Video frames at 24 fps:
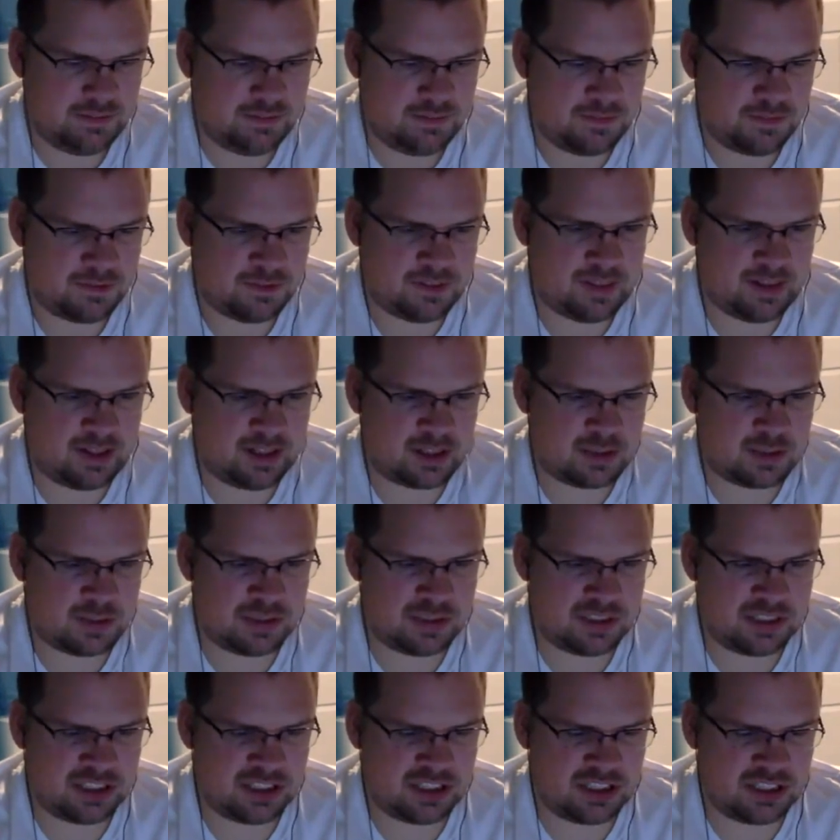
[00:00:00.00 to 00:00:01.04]
flex
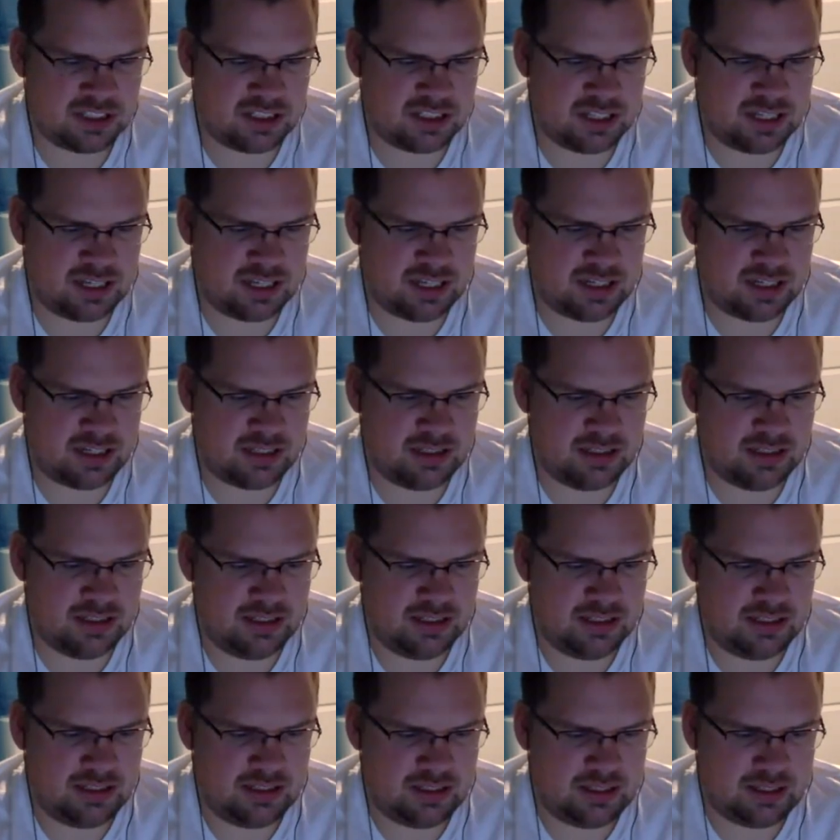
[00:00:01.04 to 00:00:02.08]
position again.
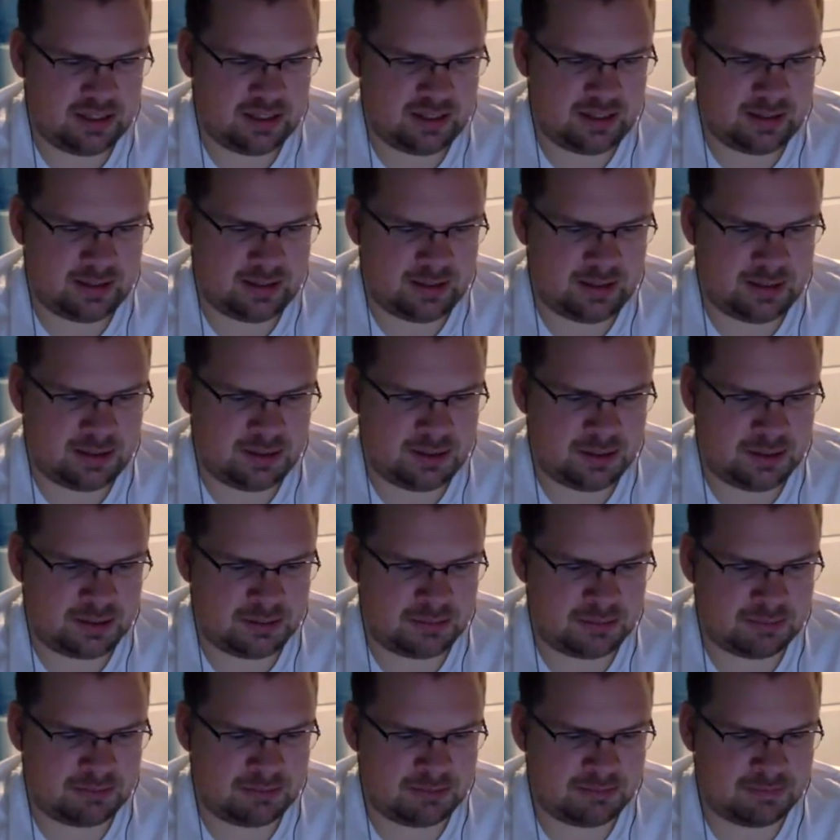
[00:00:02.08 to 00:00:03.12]

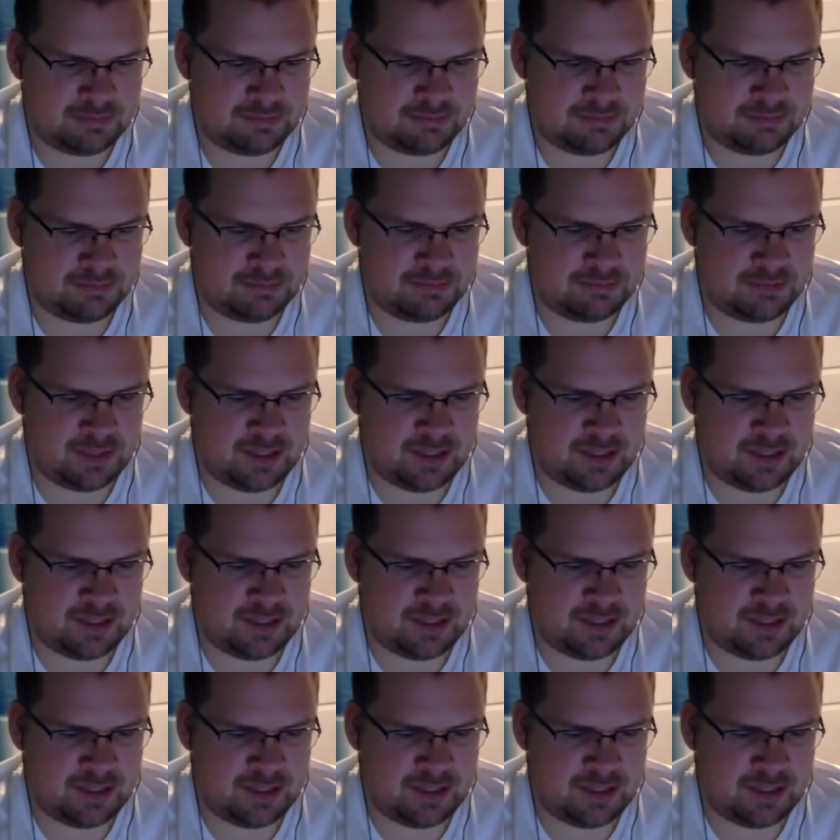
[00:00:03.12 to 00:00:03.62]
And,